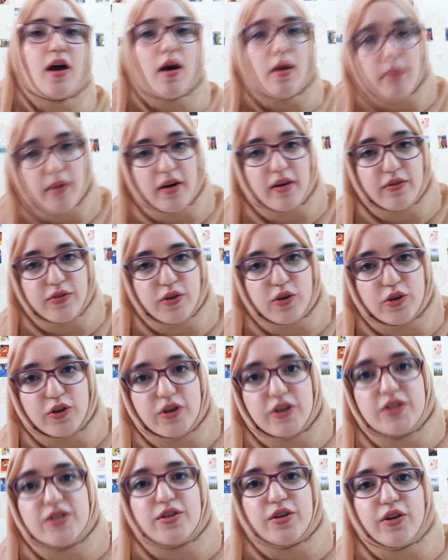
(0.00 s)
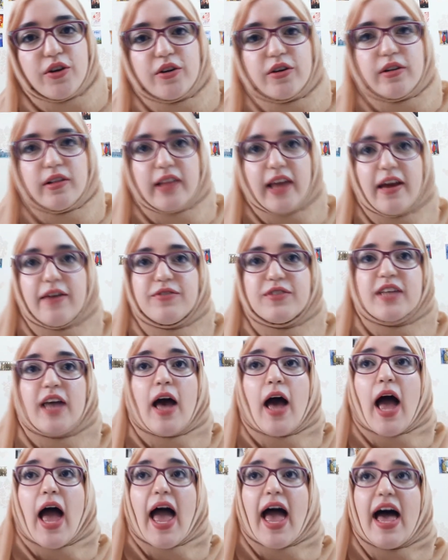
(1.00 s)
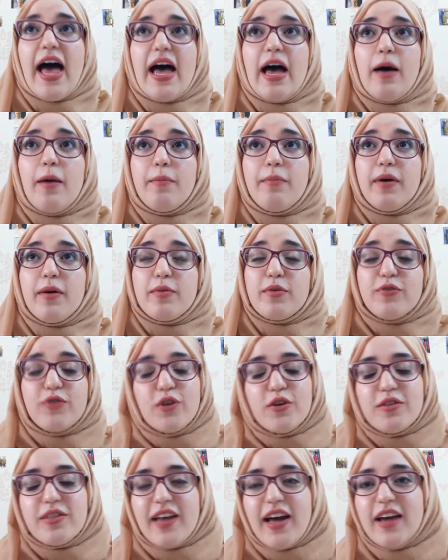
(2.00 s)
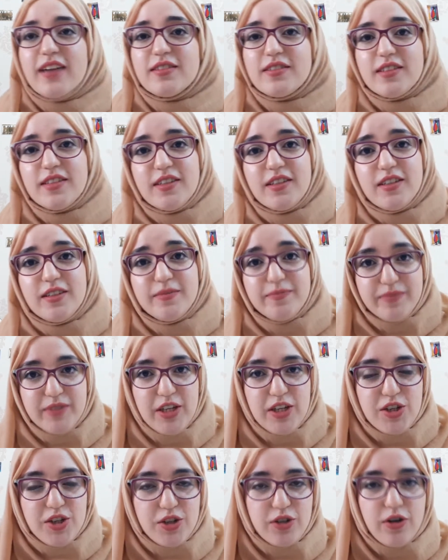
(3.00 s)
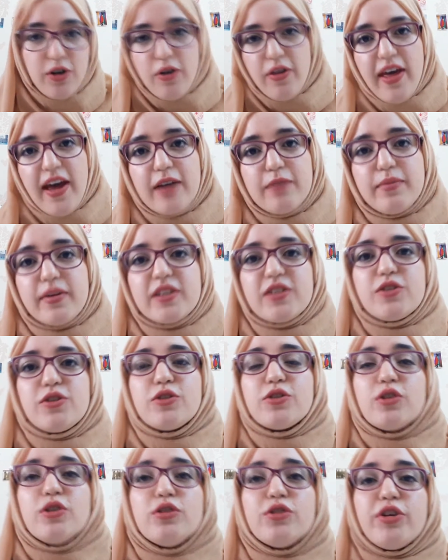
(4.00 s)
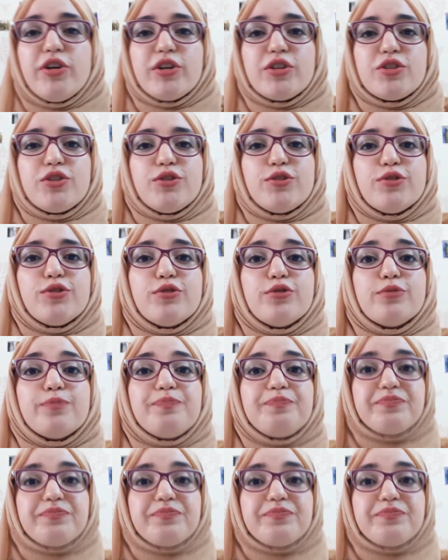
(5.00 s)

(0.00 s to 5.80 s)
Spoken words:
But of course, the girl left. But before that, the teacher or the headmaster told her to